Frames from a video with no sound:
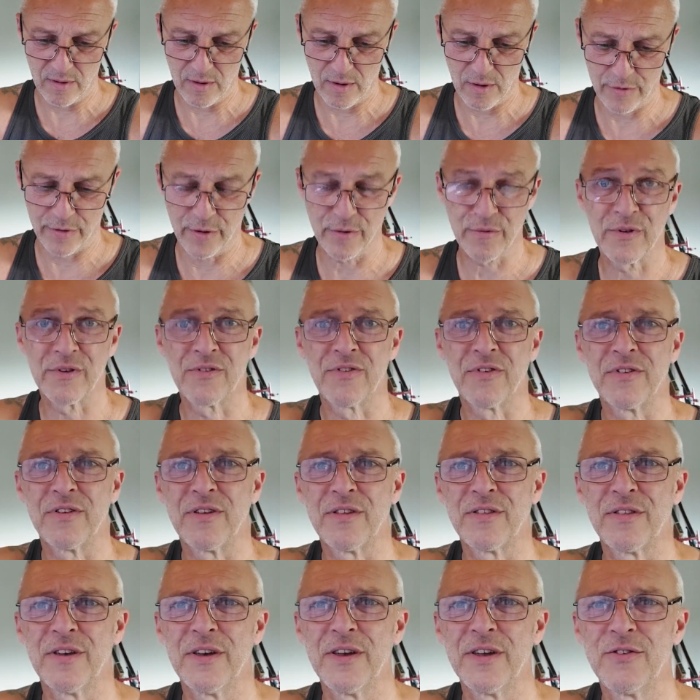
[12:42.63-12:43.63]
Although this is a
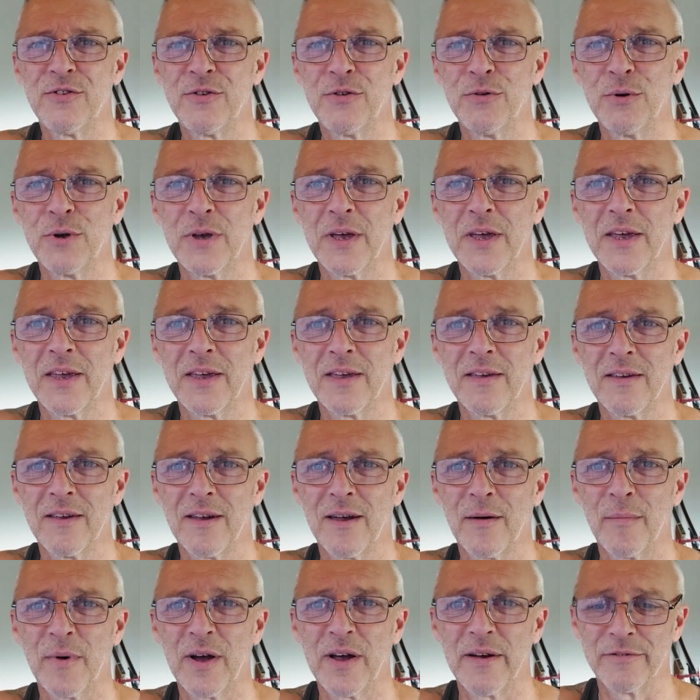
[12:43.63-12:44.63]
32 gig,
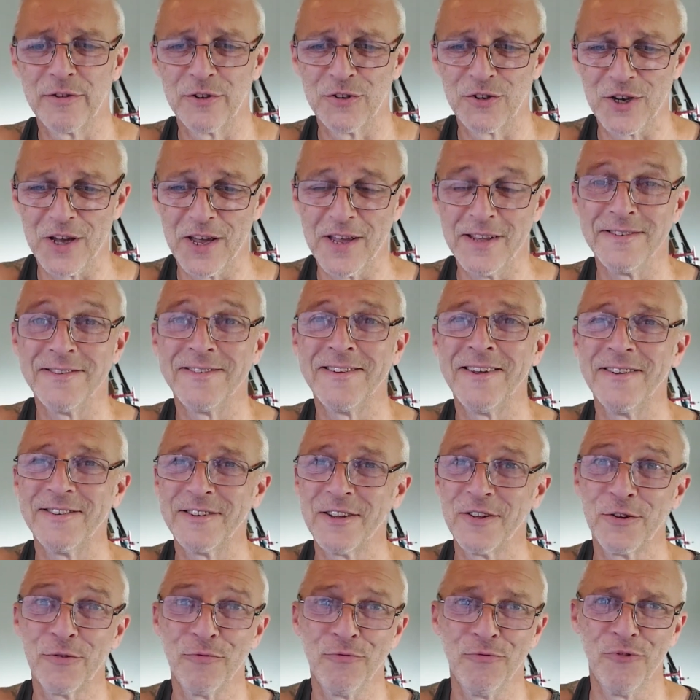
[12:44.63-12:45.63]
I might have to change this.
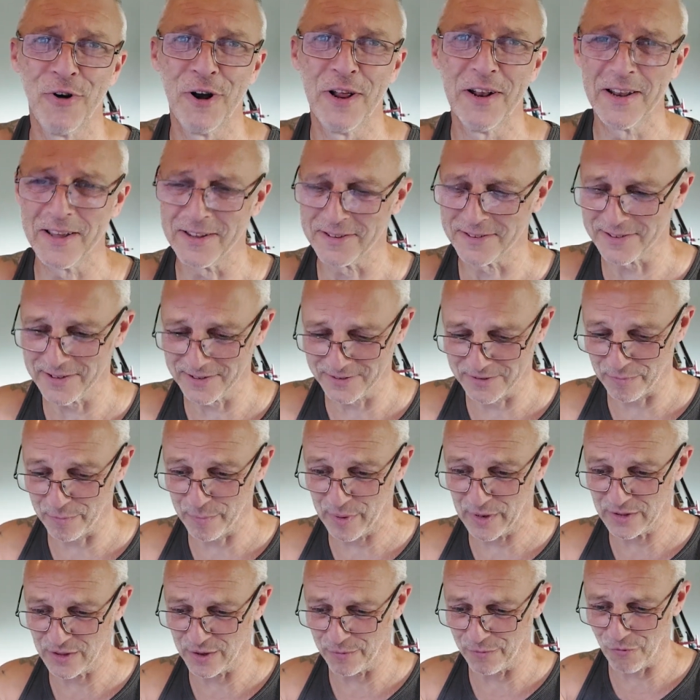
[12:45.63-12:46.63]
I didn't realise this. I
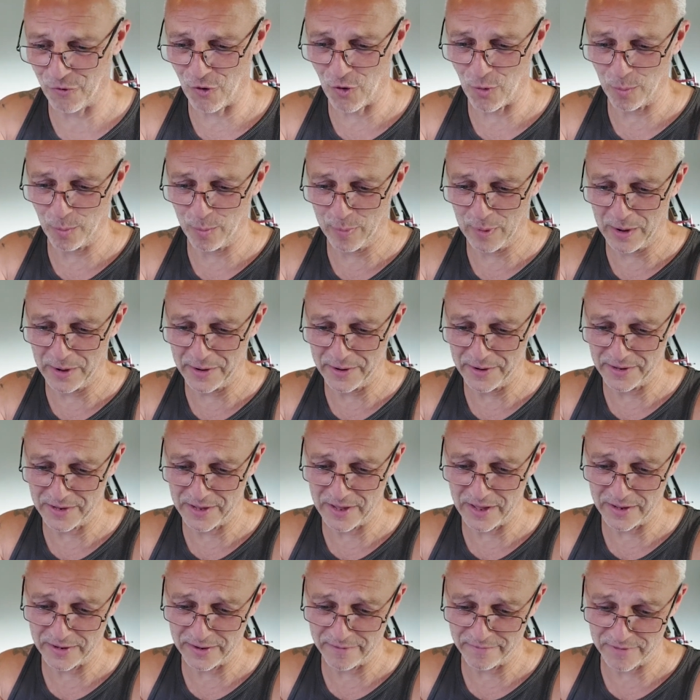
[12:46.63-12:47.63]
picked the wrong bloody
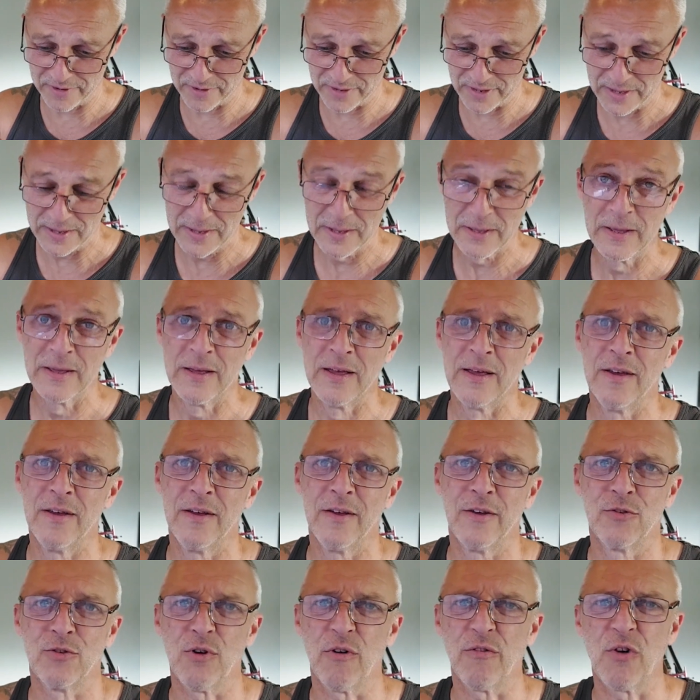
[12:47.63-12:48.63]
card, haven't I?
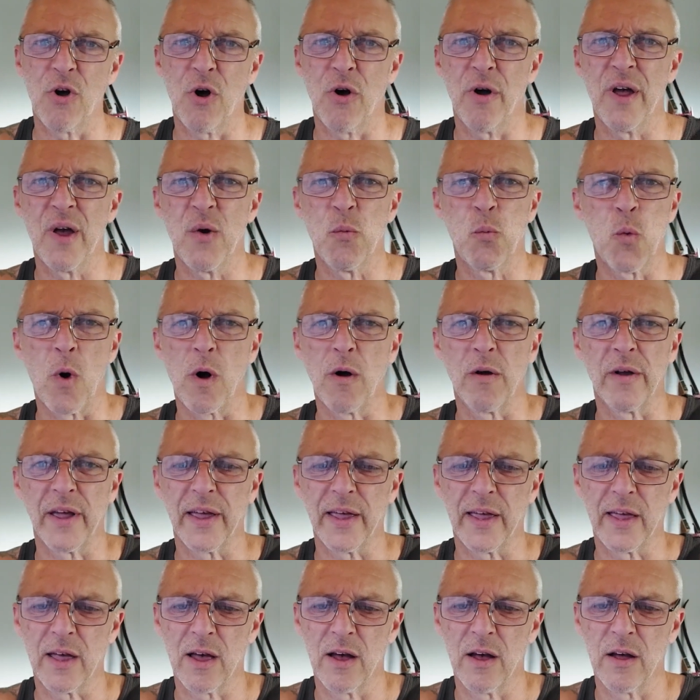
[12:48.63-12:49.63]
So I've got 1
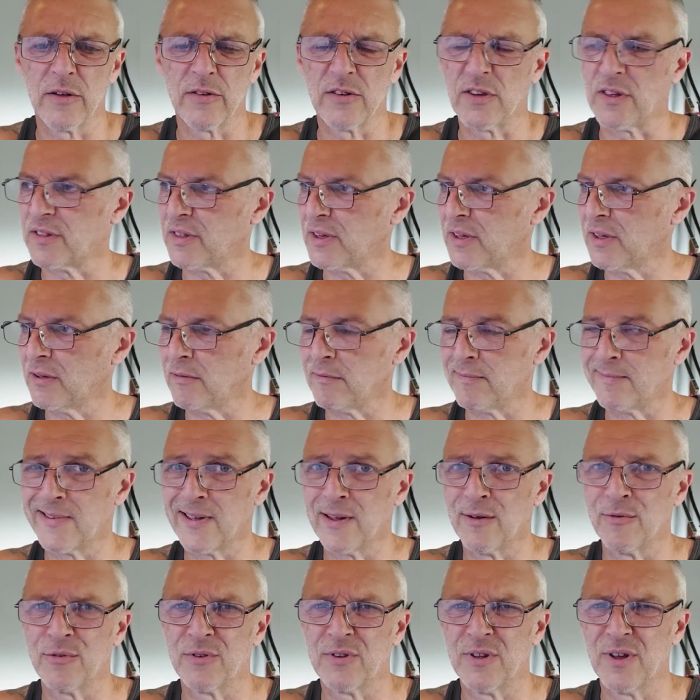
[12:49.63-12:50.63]
gig cards, I think,
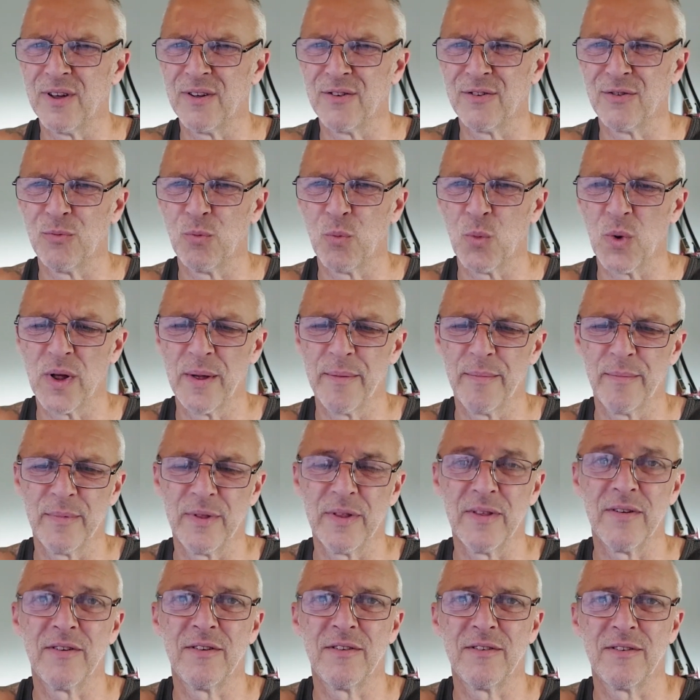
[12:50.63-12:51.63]
downstairs somewhere. But
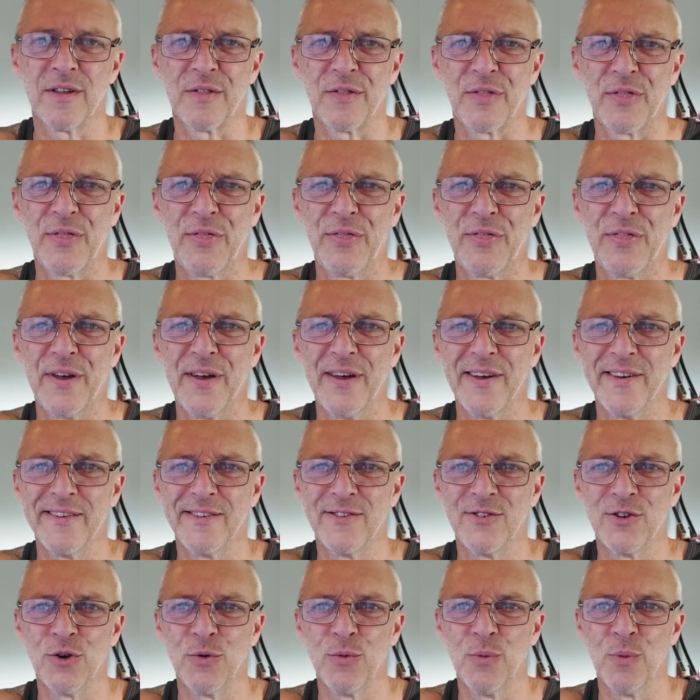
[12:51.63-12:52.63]
this is a
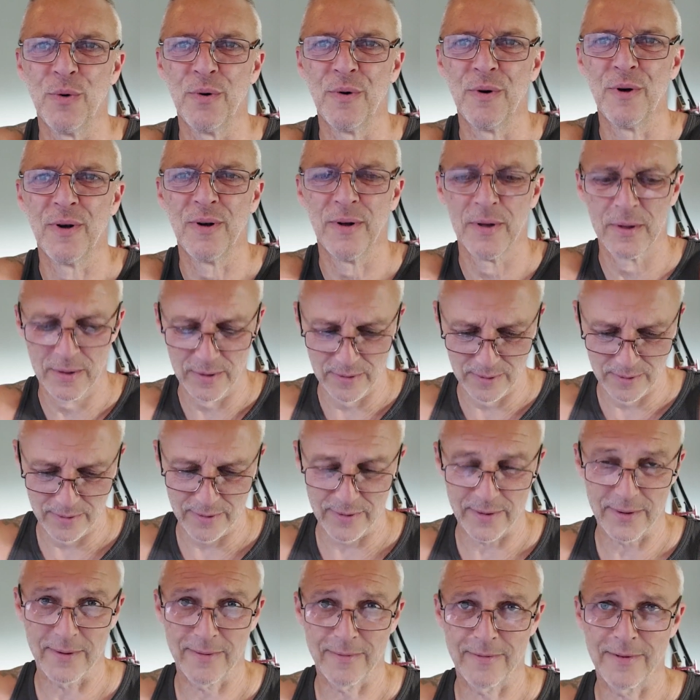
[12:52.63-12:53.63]
32.
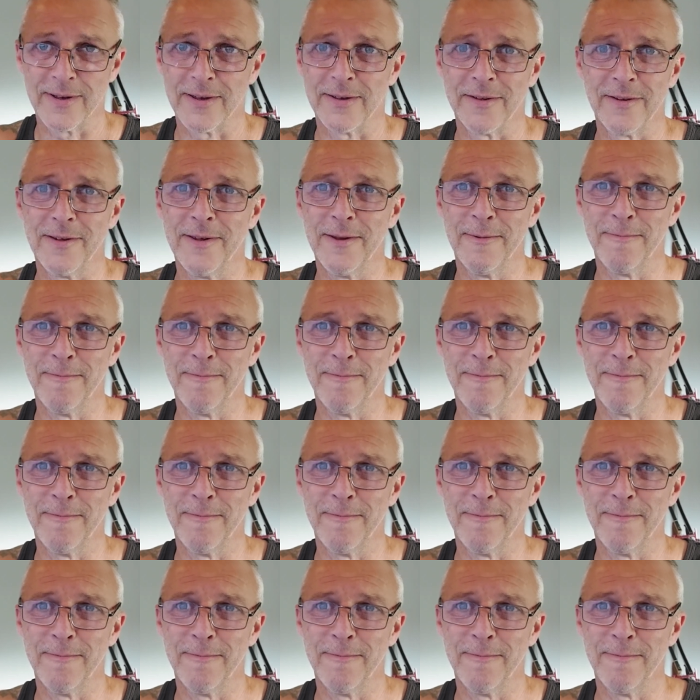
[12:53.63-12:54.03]
Yeah.